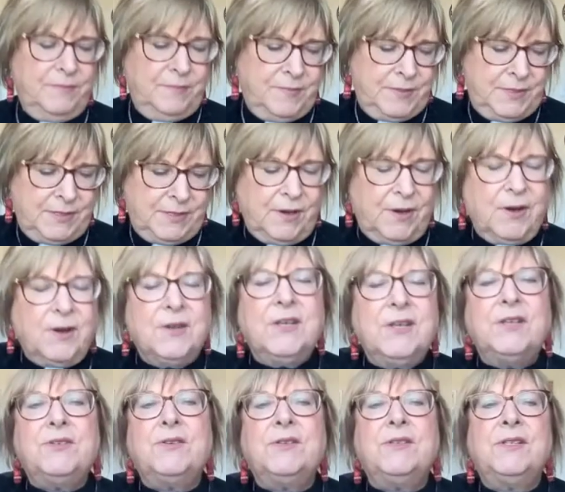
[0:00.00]
bizarre and
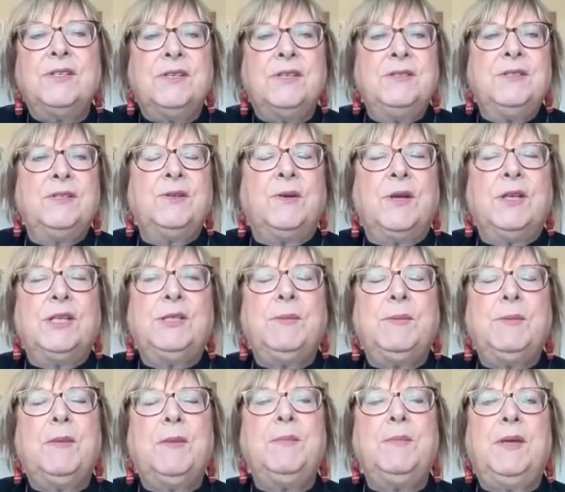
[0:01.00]
interesting stories
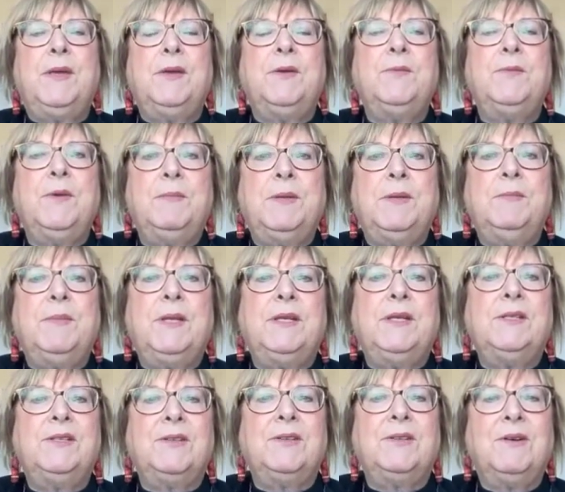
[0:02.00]
about being a woman
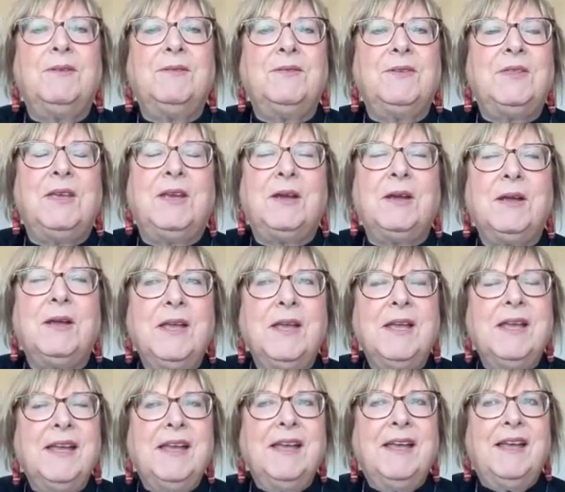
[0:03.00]
minister over there.
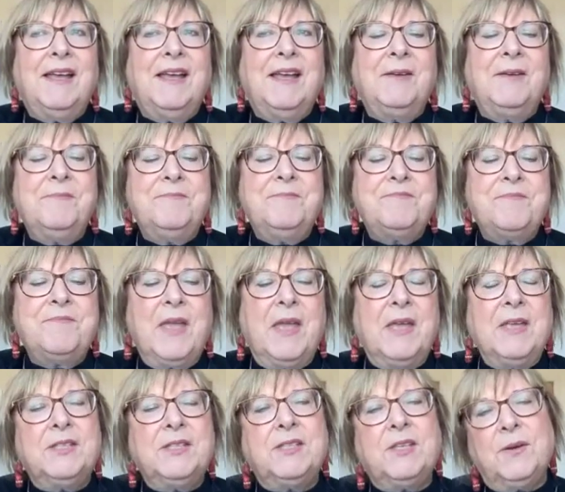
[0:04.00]
Um,
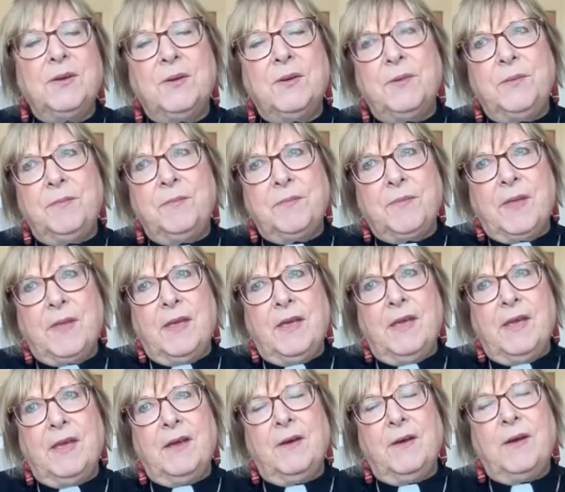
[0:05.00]
so,
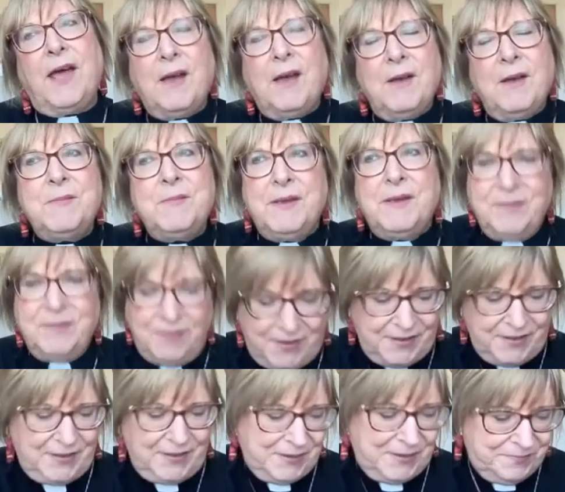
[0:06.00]
how am I
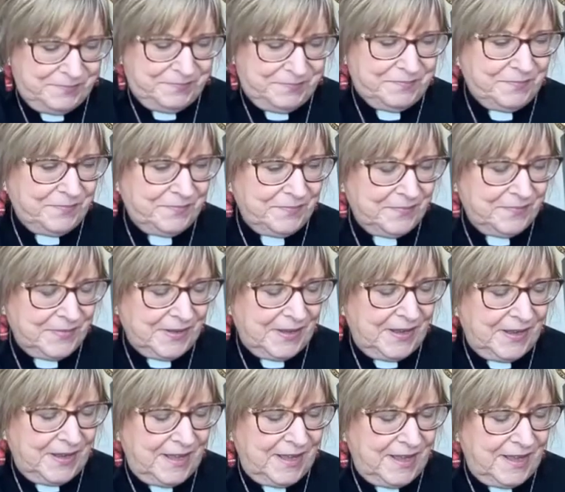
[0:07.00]
feeling?
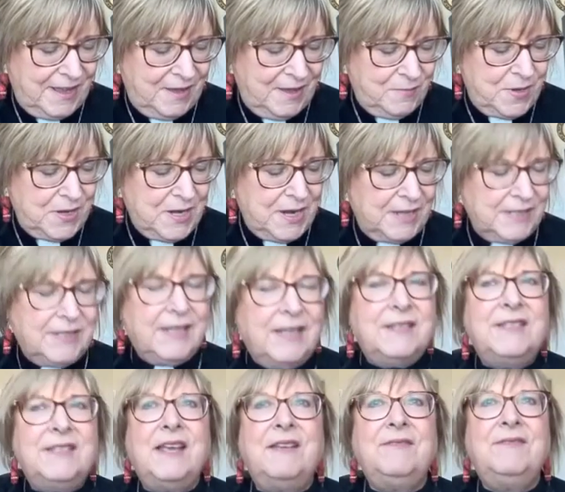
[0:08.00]
Uh, when I
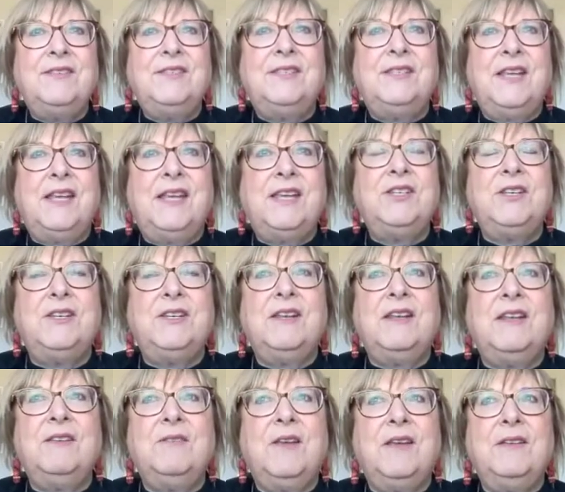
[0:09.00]
said devastation,
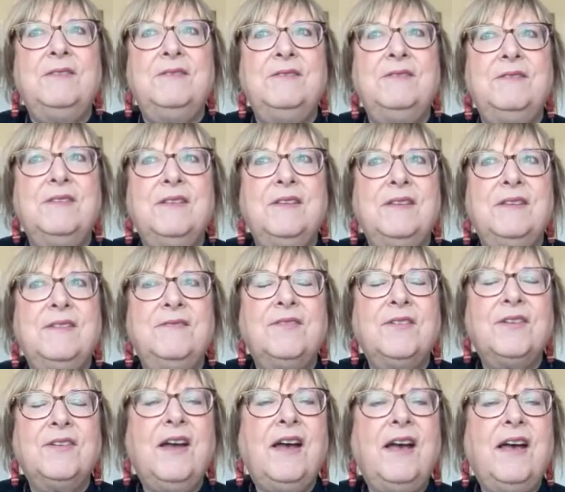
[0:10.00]
I, I,
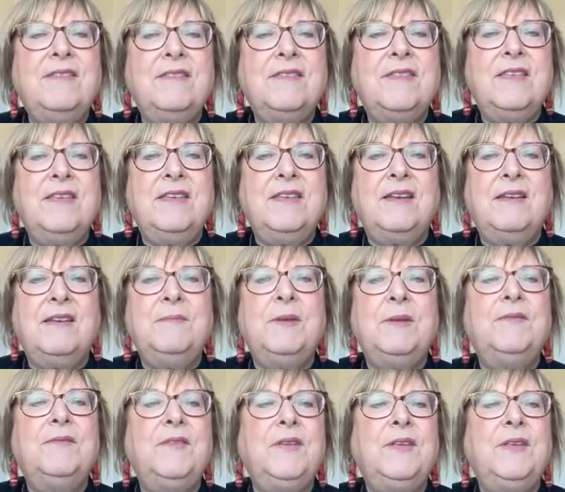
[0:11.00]
forgot that I've
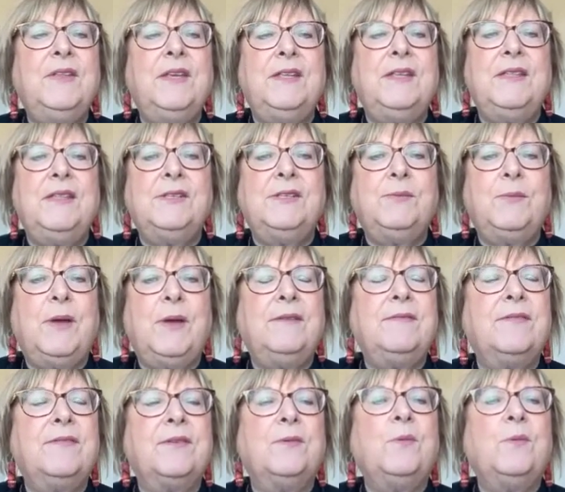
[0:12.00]
been feeling this way
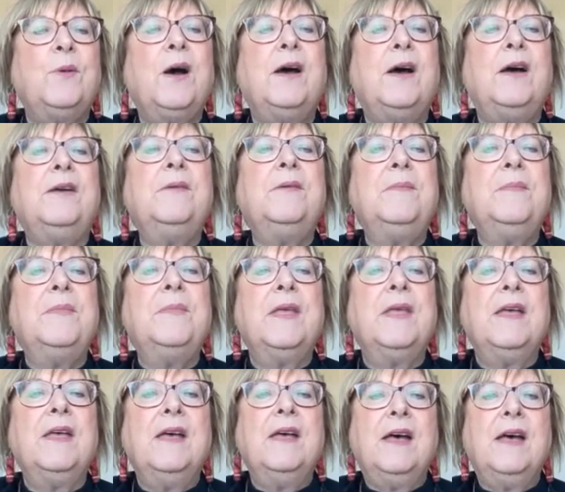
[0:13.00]
for a while.
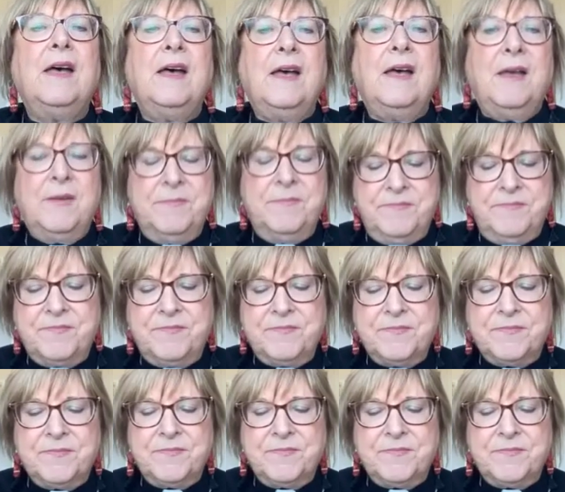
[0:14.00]
Um,